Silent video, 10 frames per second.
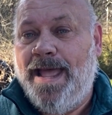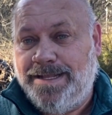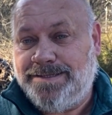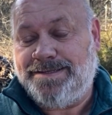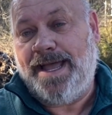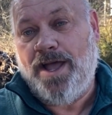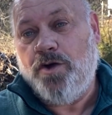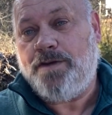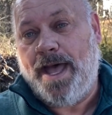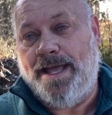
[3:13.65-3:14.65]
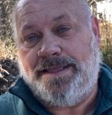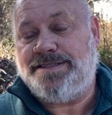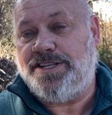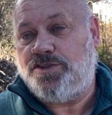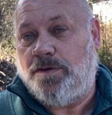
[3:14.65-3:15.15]
and say, okay,
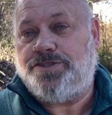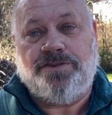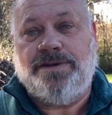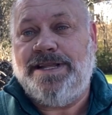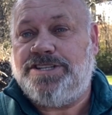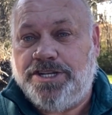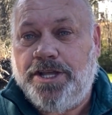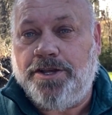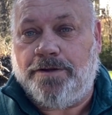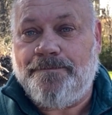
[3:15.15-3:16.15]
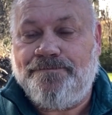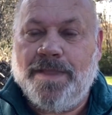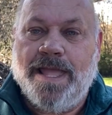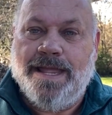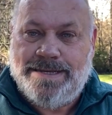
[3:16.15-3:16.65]
this is what you need to do.
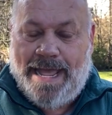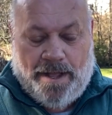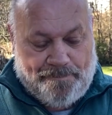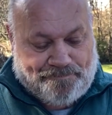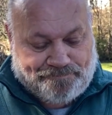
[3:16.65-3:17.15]
Now,